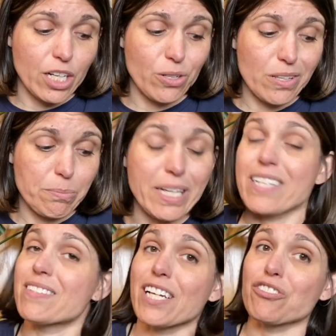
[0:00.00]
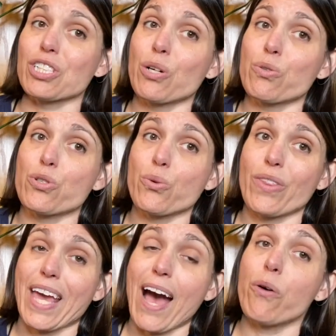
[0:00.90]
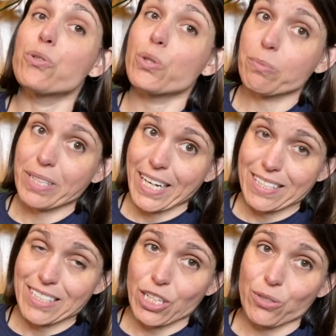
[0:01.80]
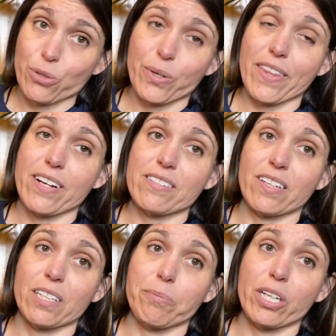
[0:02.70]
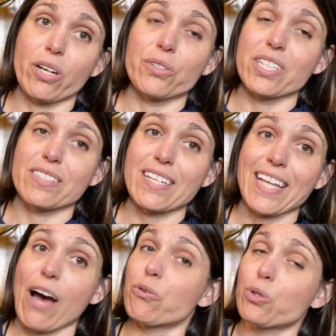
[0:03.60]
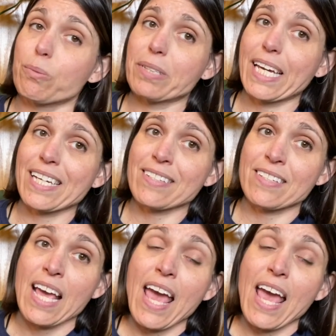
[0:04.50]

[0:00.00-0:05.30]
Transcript: go to the plant section, go to the outdoor plants and go to where they're selling begonias as outdoor plants